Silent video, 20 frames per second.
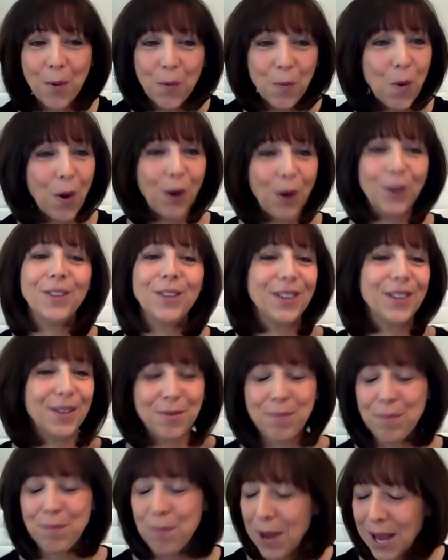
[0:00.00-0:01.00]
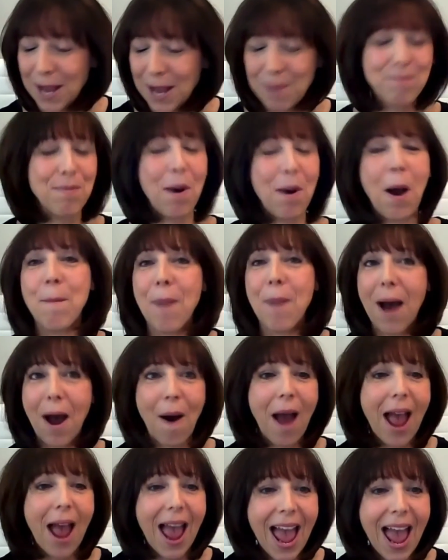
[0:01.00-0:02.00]
one peep
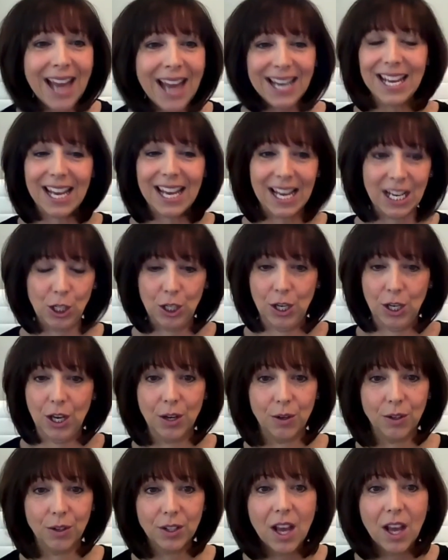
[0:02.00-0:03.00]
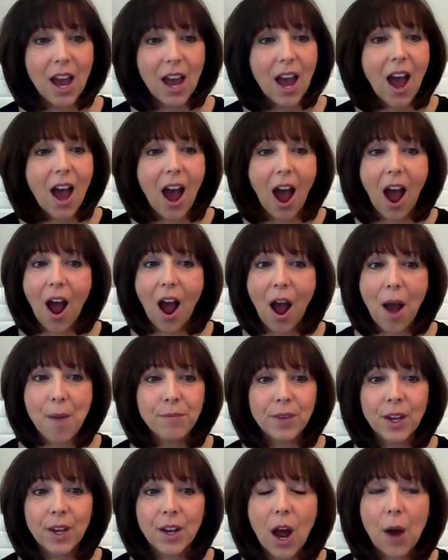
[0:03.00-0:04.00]
about any issues,
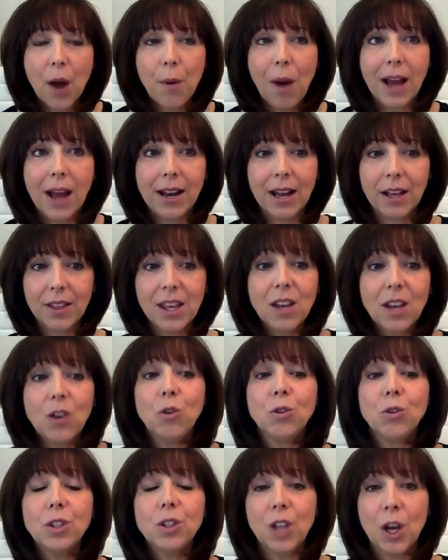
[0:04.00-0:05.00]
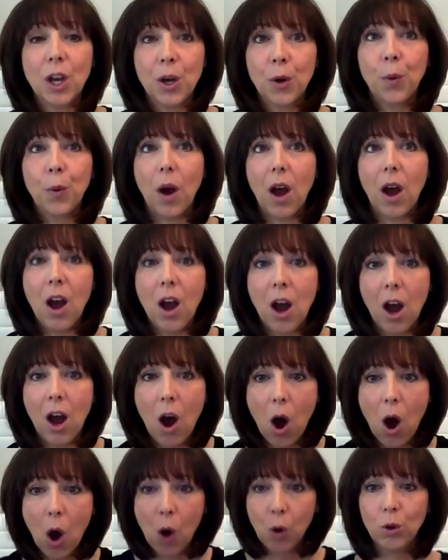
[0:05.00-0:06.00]
and I think also her
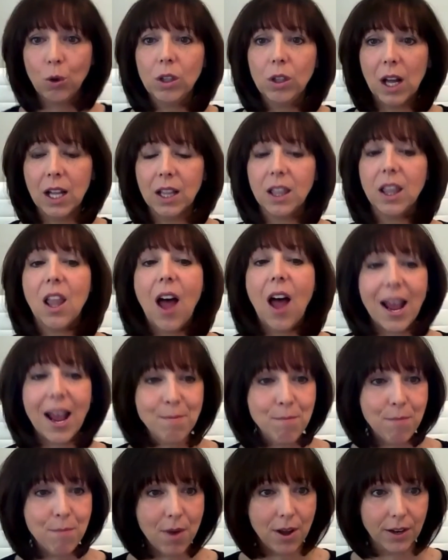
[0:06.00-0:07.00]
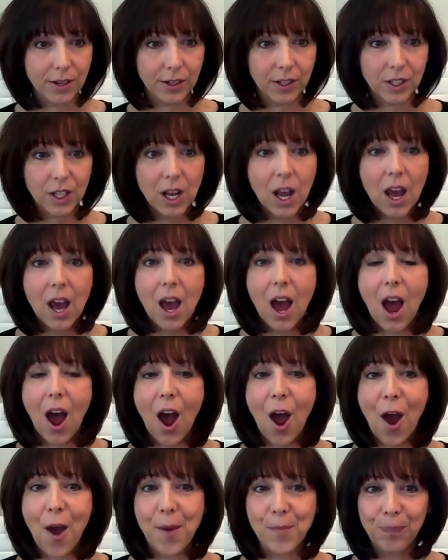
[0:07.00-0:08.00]
whole alignment
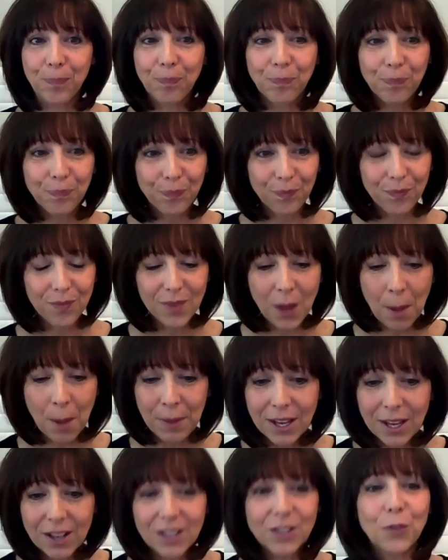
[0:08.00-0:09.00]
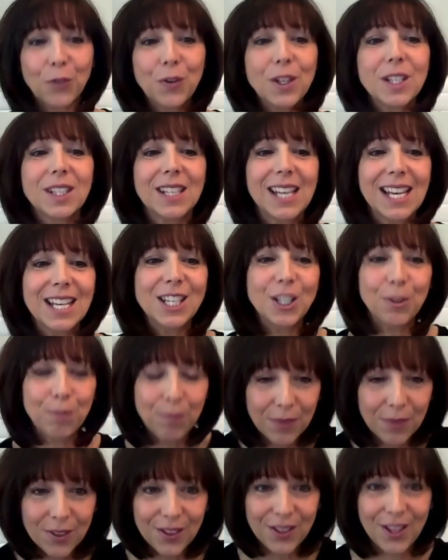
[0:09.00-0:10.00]
because obviously
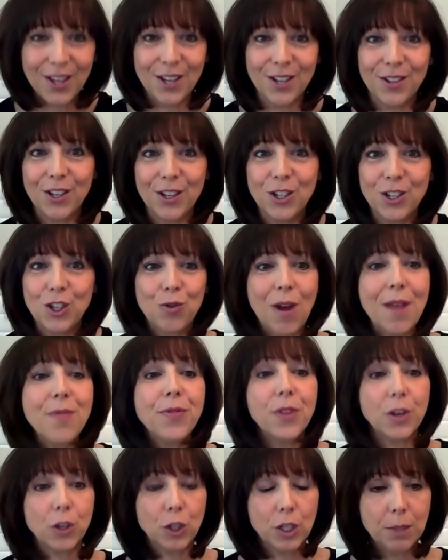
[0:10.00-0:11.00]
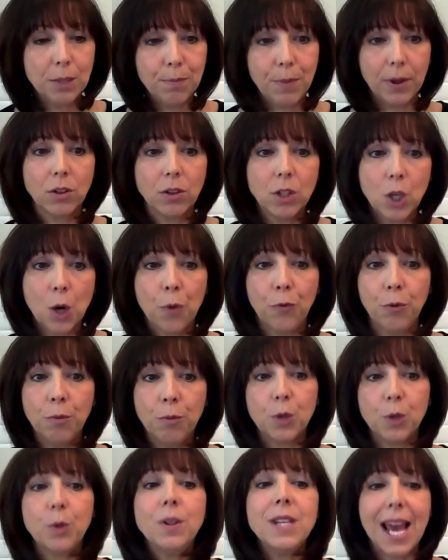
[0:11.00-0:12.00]
the strength that she's built up from
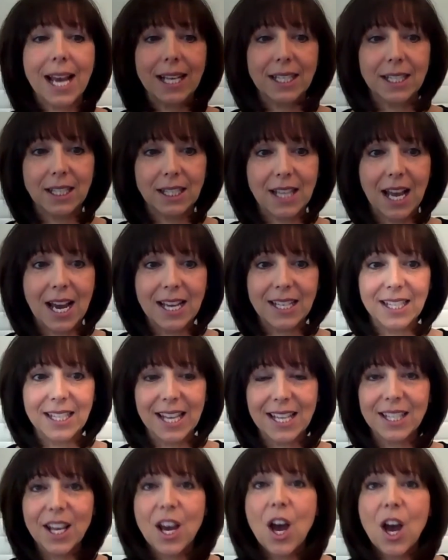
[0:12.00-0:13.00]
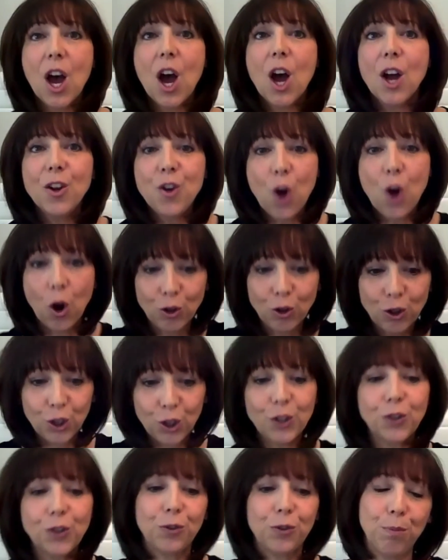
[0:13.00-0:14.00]
doing the exercises, not
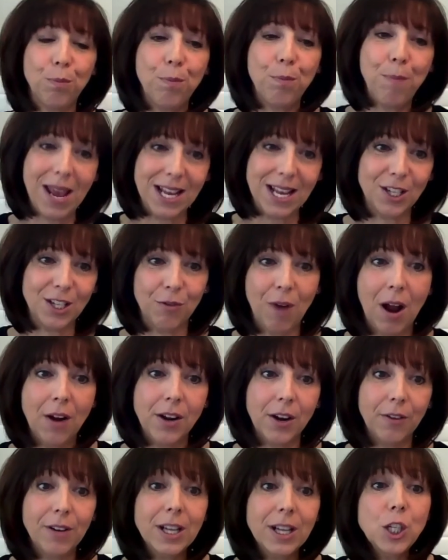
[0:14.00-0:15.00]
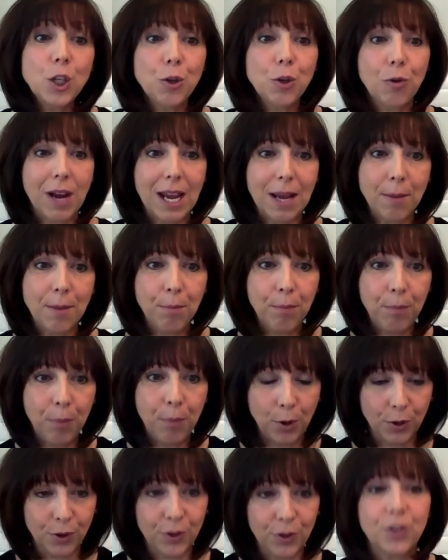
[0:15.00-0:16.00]
just based around her injury,
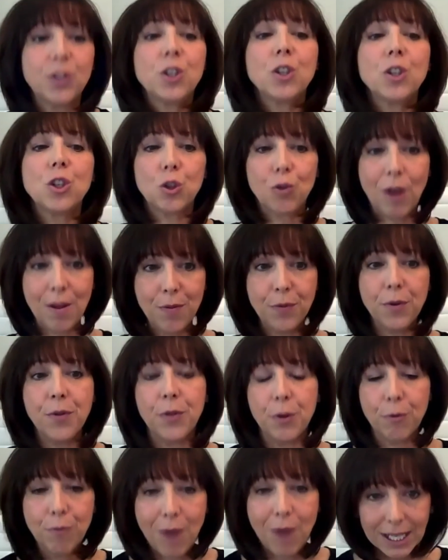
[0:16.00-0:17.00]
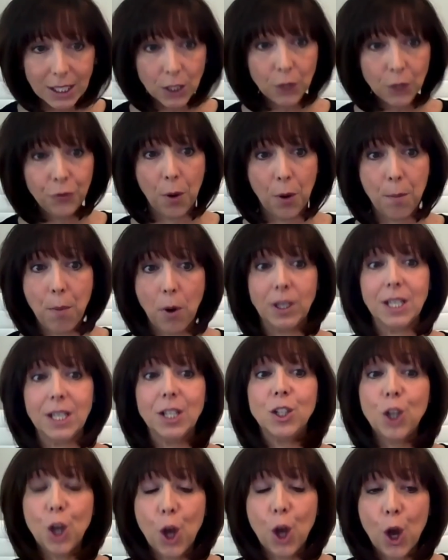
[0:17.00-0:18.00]
but to strengthen the rest of her body
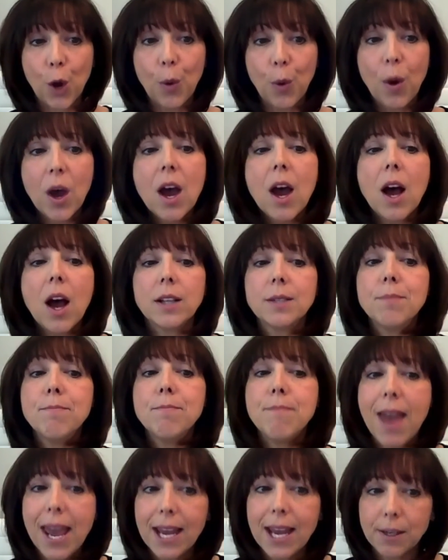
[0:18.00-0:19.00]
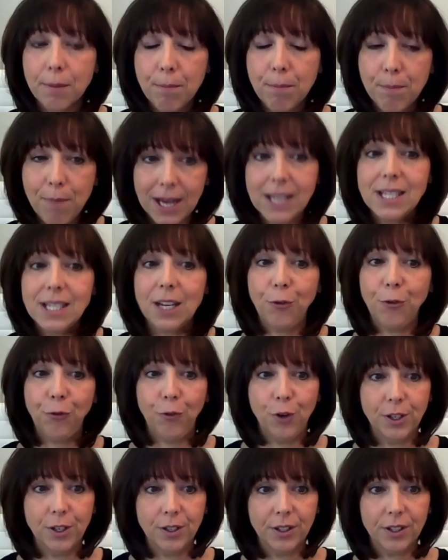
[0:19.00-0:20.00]
too, has made a big
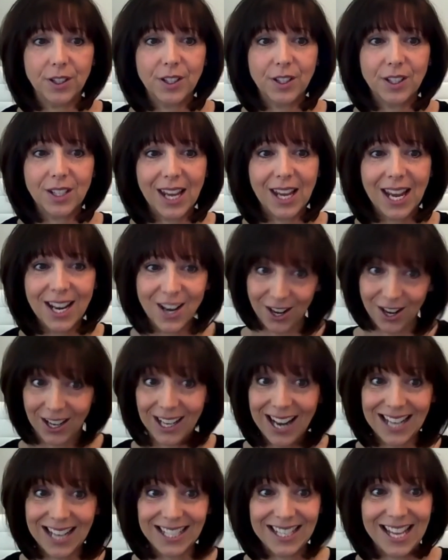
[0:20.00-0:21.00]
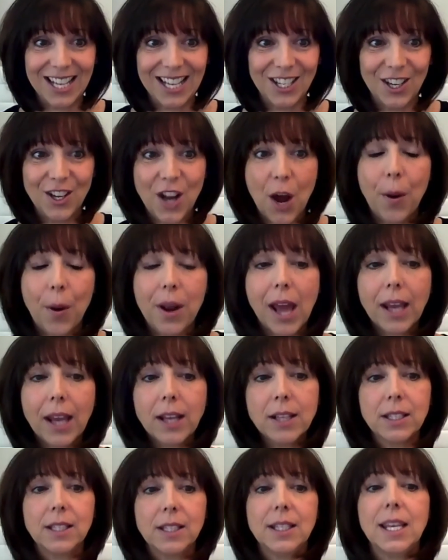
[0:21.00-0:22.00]
difference in her classes, and I
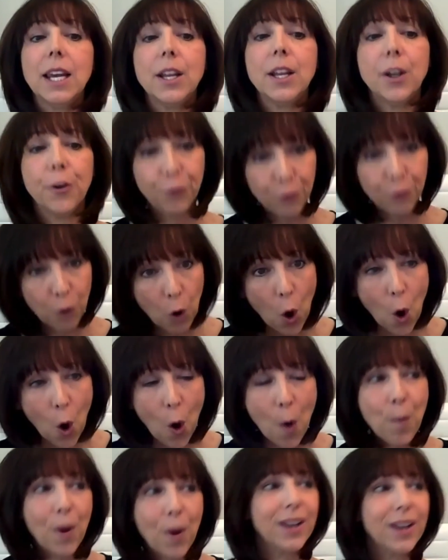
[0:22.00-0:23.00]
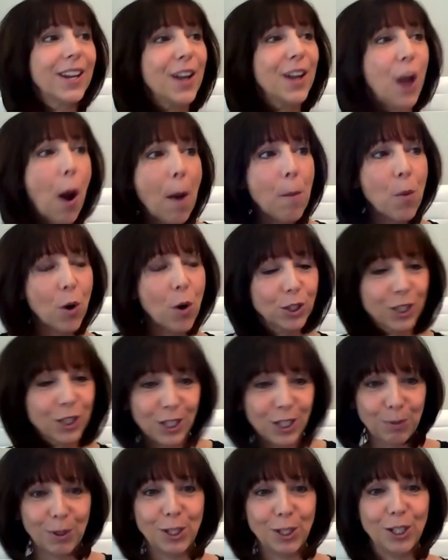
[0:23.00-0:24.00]
can see in her form when, I'm
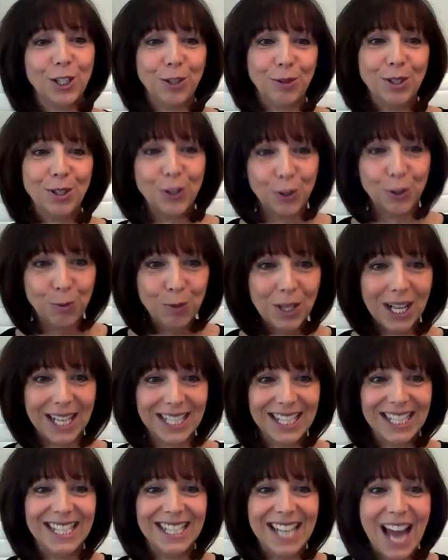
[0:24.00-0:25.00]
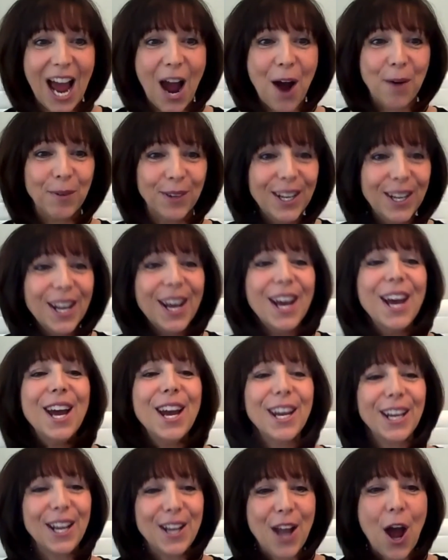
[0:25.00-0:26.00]
watching, especially doing Zoom classes now, and,
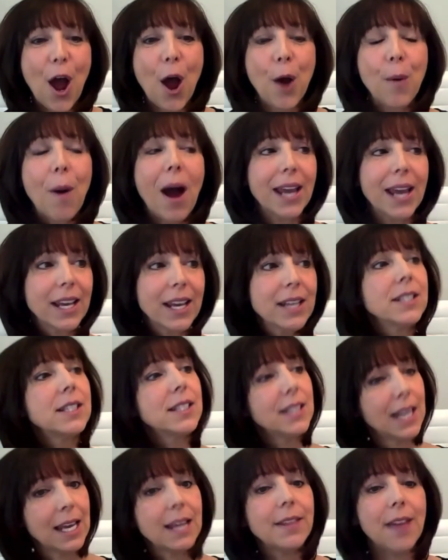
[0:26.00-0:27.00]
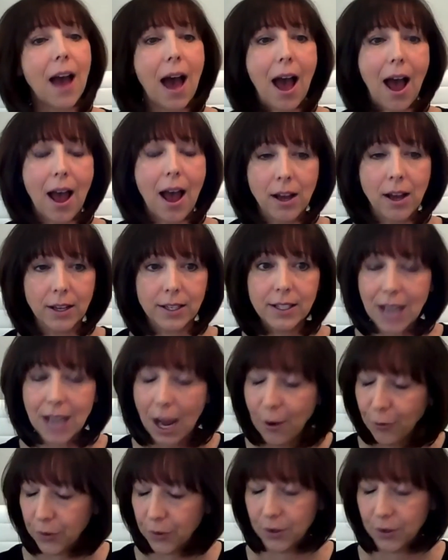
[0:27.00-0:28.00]
I can see that
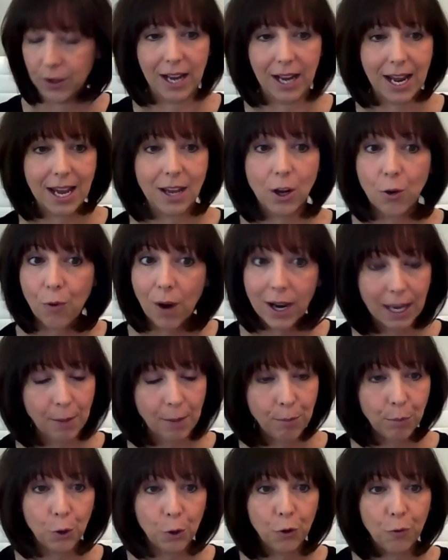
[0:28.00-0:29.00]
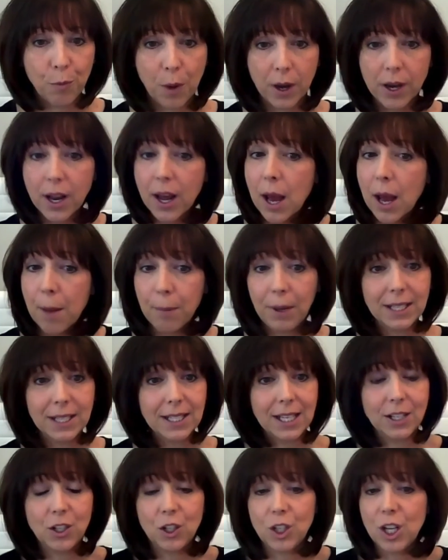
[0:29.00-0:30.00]
definitely great improvement. But like I
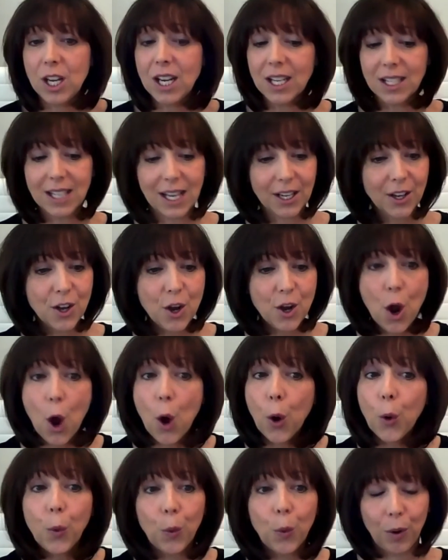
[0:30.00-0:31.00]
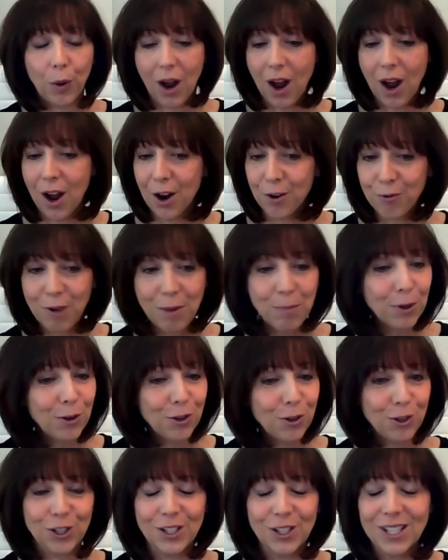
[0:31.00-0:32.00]
said, she has had no
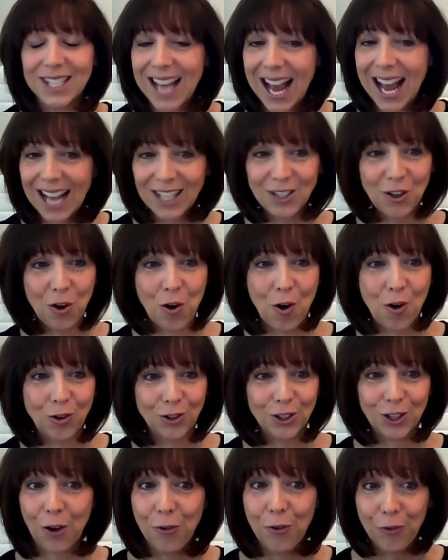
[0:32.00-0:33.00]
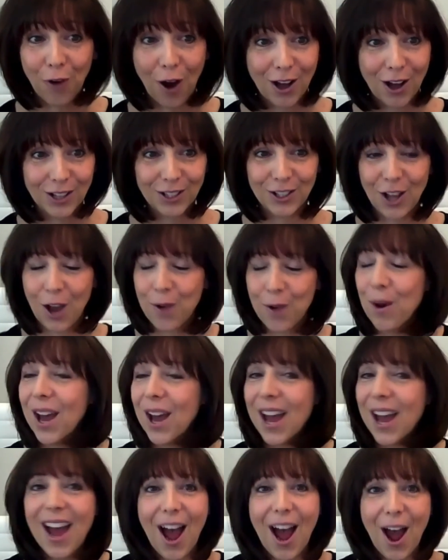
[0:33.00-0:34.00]
repercussions at all so far. So
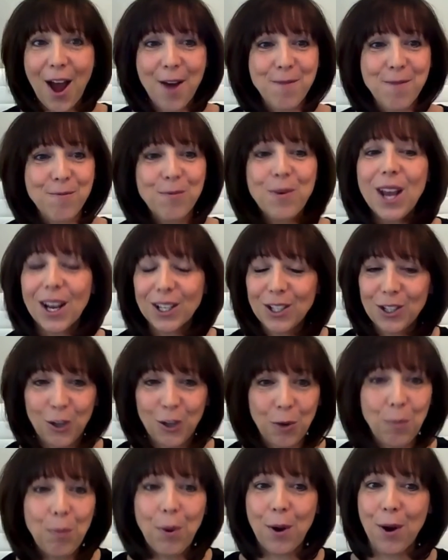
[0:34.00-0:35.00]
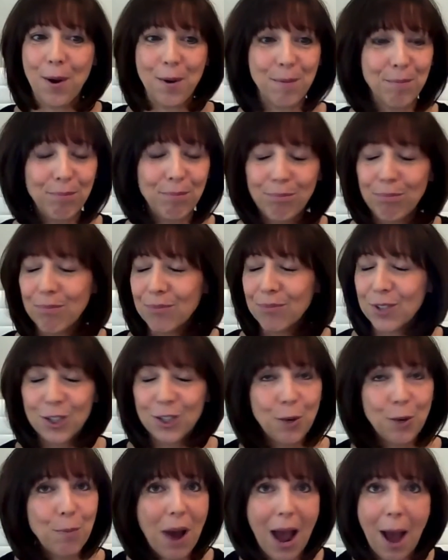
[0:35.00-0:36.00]
we are super,
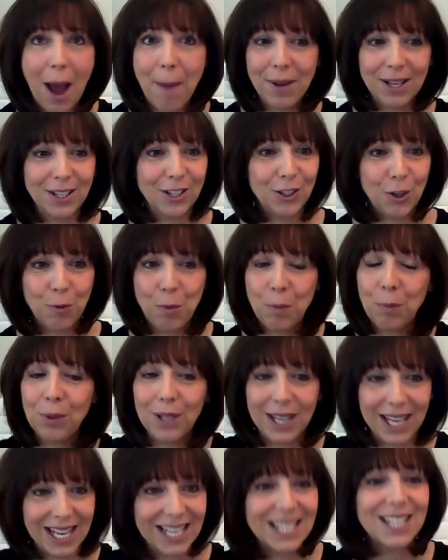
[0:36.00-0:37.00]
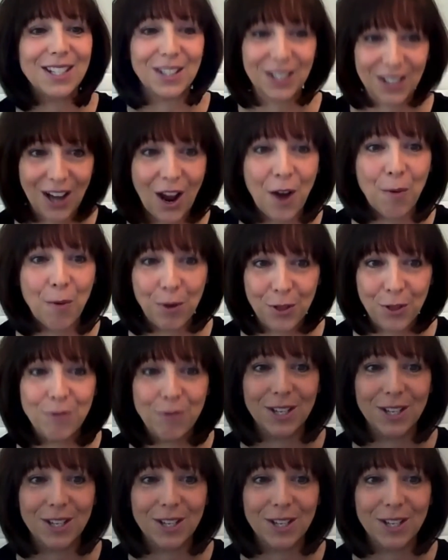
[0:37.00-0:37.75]
super happy and super pleased with the